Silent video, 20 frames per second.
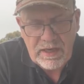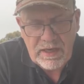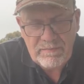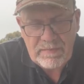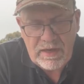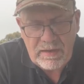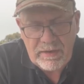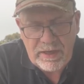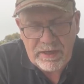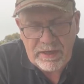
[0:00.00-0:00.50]

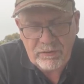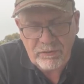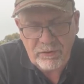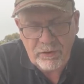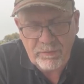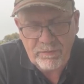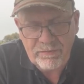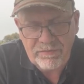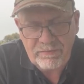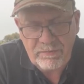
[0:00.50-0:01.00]
and may my
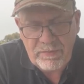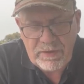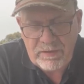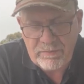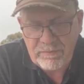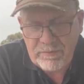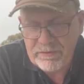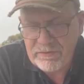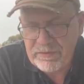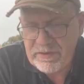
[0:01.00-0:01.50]
crops be
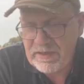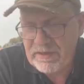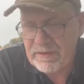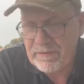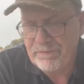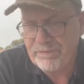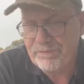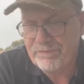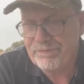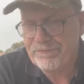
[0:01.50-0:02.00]

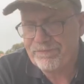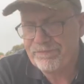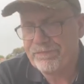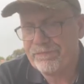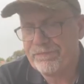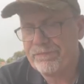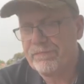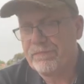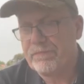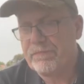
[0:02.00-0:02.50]
uprooted.
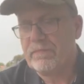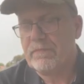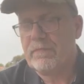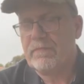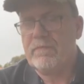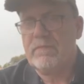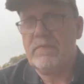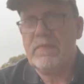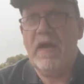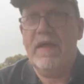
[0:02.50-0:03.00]

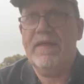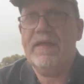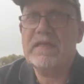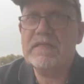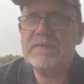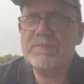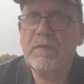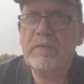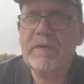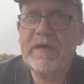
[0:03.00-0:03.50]
I think
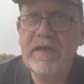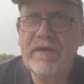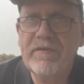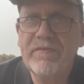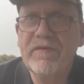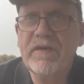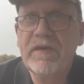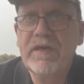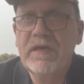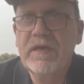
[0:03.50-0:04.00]
that's probably
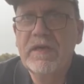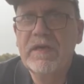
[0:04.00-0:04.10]
enough